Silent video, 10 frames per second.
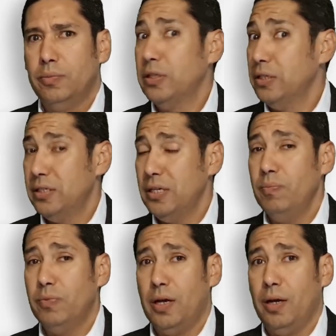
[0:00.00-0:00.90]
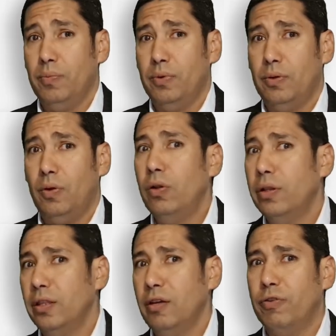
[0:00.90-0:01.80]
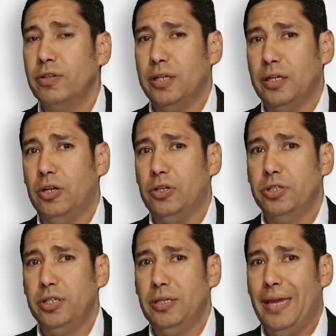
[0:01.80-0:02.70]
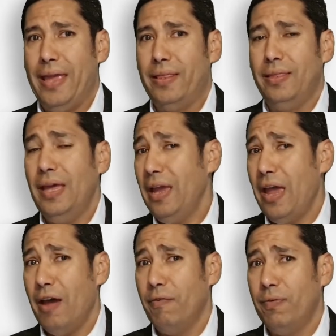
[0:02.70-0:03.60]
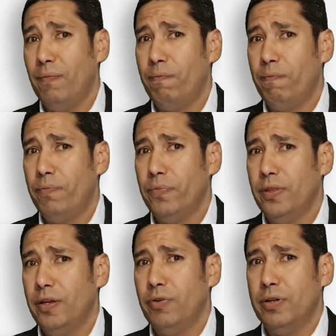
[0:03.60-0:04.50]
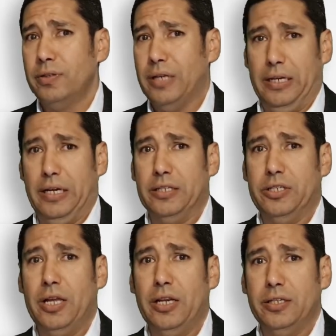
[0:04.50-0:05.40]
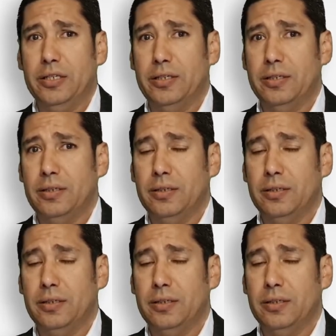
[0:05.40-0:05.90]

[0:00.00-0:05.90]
But at the same time, all the different technologies, they have different technical challenges.